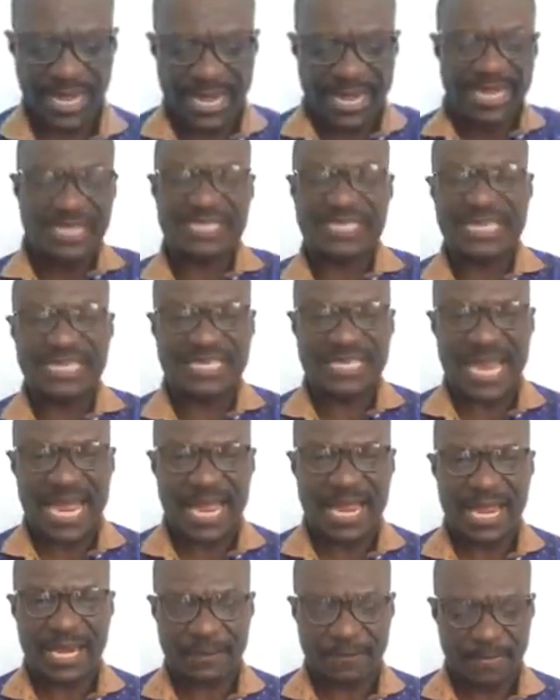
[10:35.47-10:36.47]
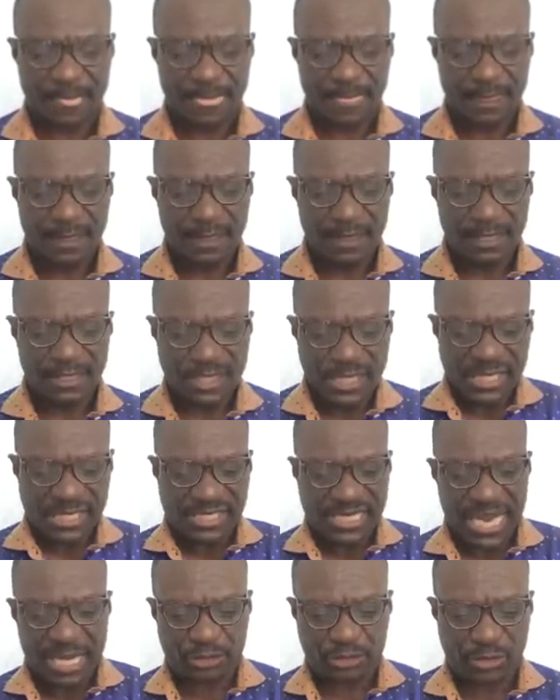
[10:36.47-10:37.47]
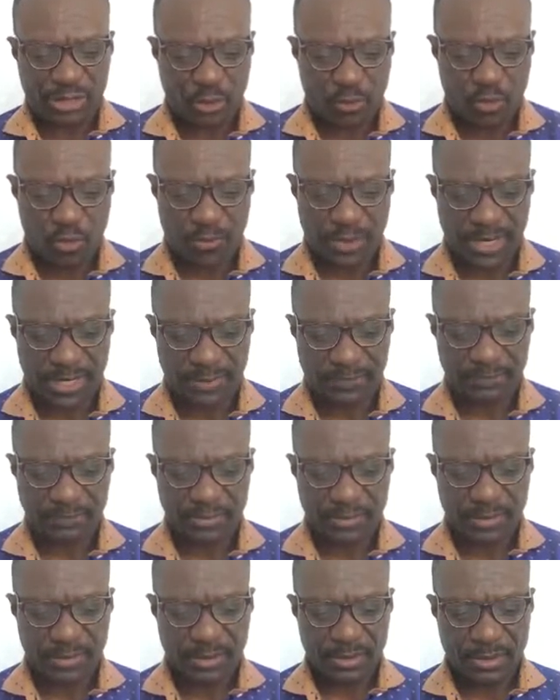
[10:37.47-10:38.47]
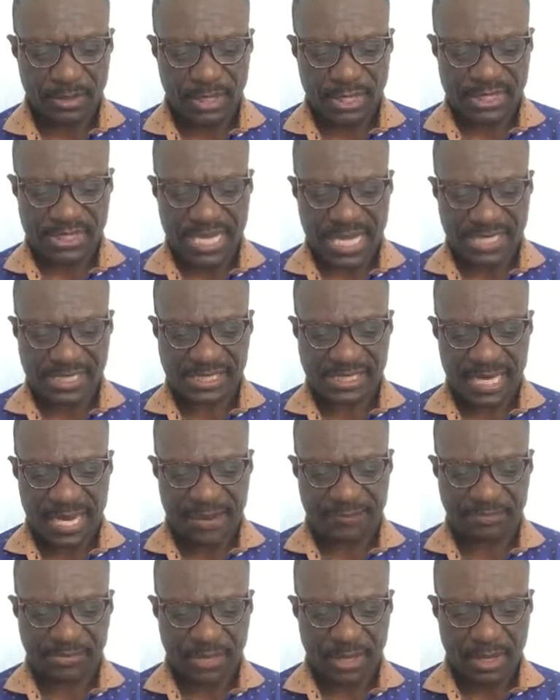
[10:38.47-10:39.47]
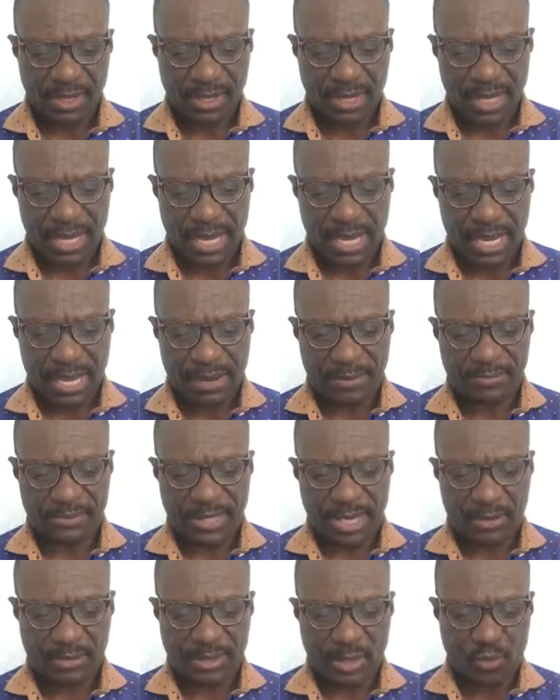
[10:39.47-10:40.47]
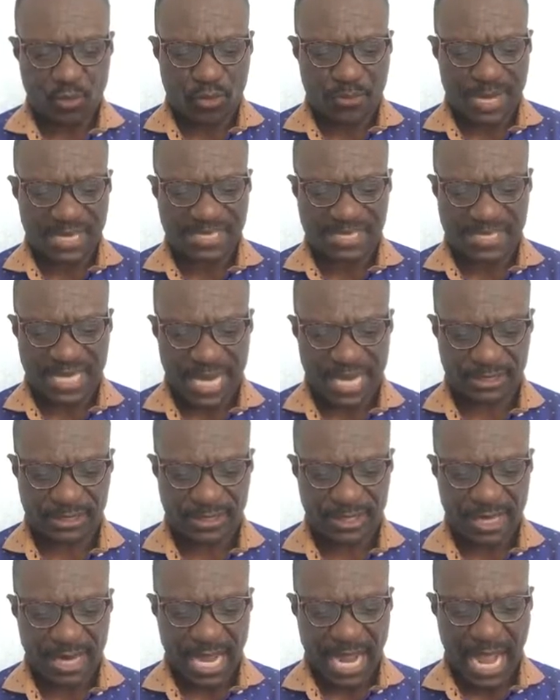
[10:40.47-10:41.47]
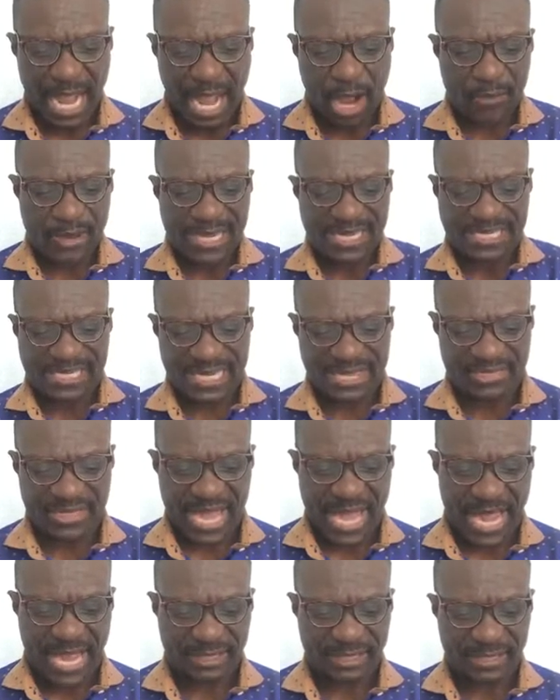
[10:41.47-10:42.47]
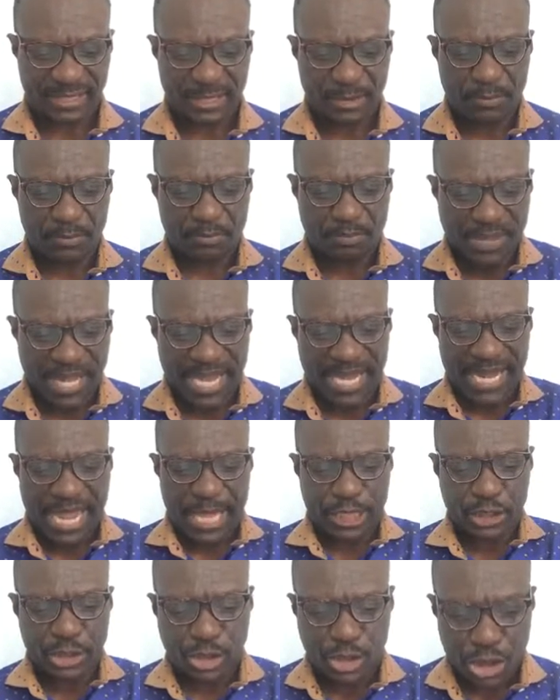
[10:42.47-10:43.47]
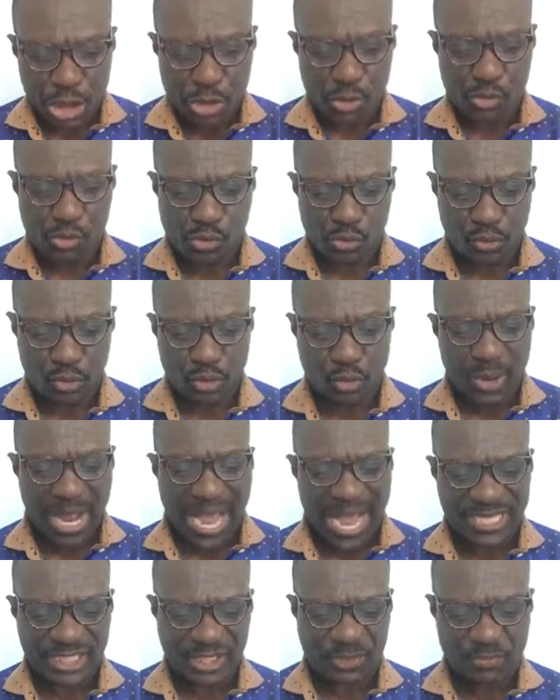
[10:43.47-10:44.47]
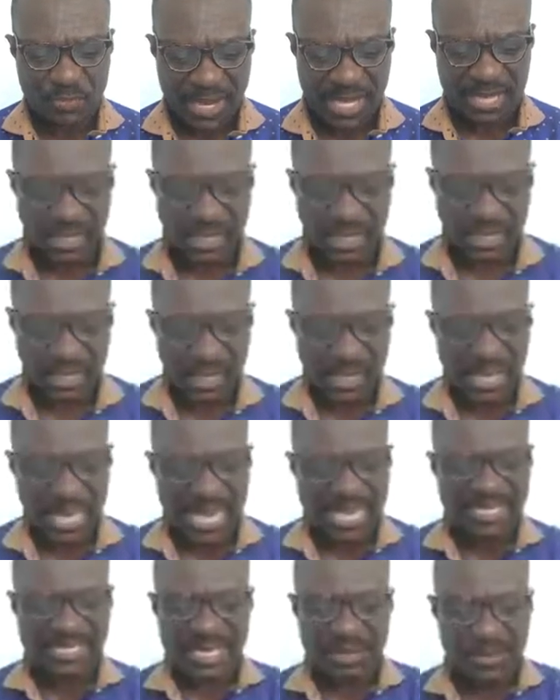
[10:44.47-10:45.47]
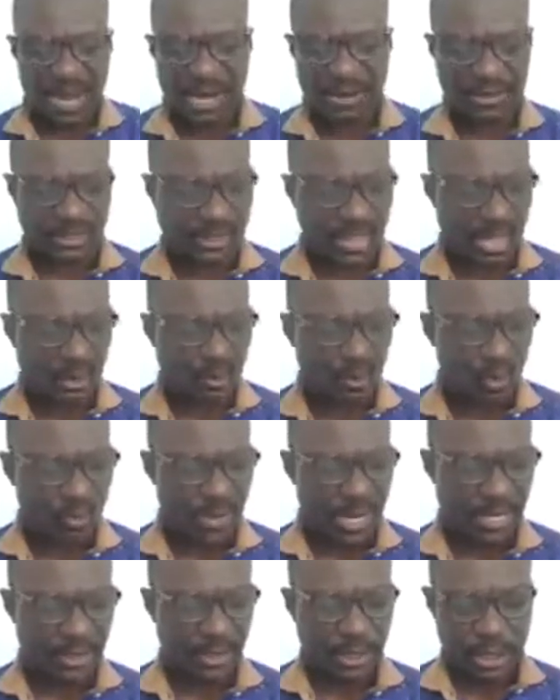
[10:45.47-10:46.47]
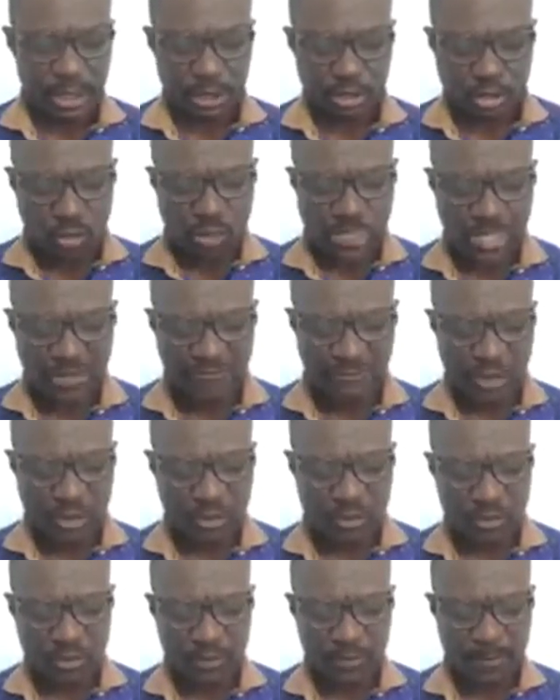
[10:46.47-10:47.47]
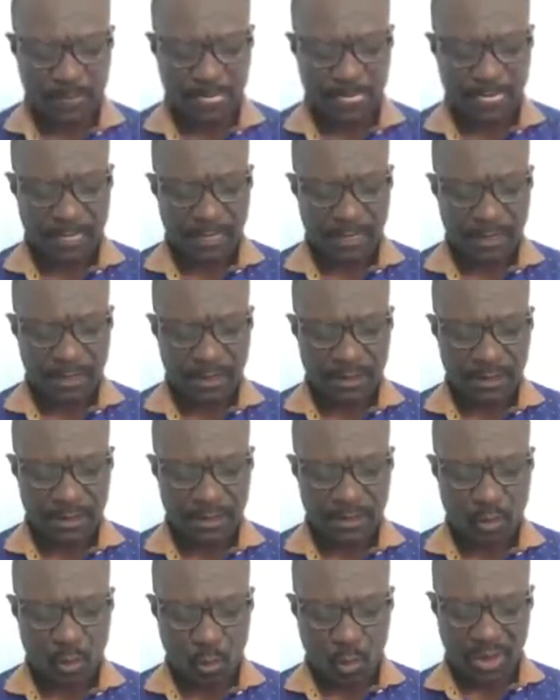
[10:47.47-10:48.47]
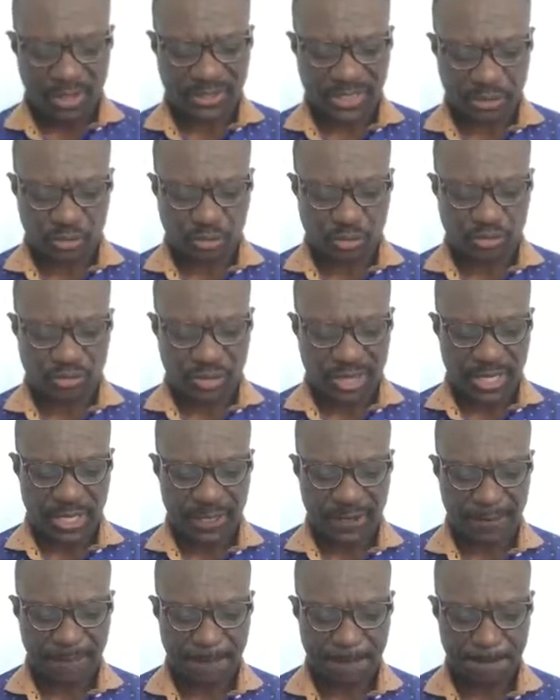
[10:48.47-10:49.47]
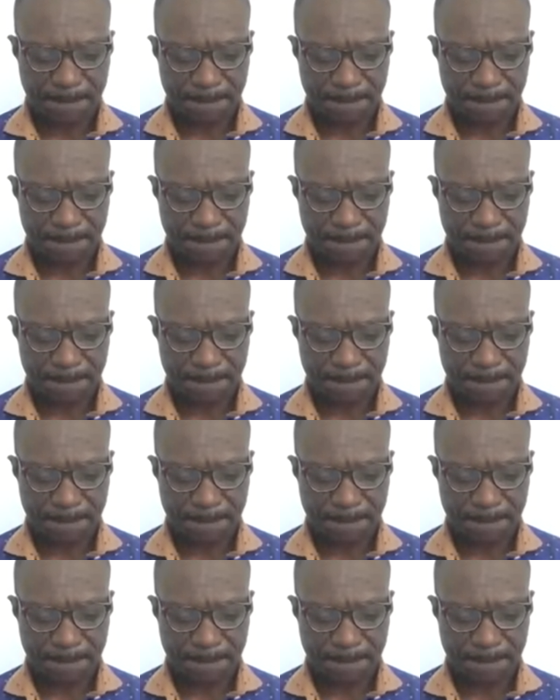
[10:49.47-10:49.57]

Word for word: And then she said, she said to the woman, he says, the, um, the, the woman said, how is it that being a Jew, you ask me, a Samaritan woman, to give you water to drink?